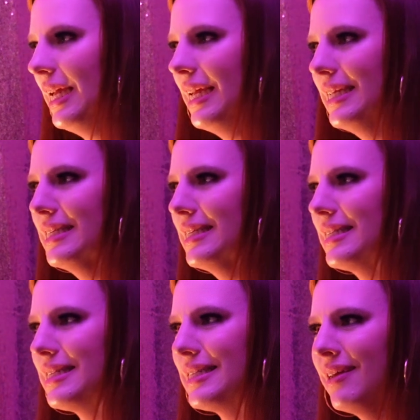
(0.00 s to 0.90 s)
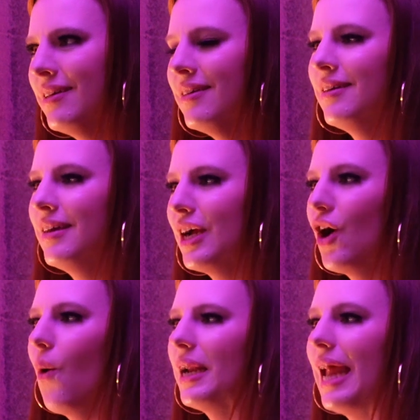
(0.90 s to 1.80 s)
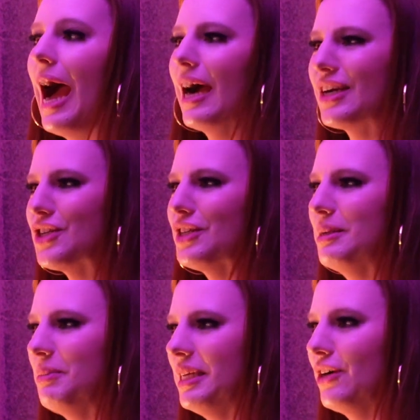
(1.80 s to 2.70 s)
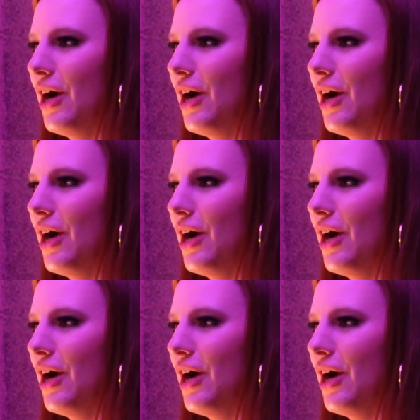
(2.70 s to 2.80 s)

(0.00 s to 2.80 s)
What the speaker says: is going to actually be your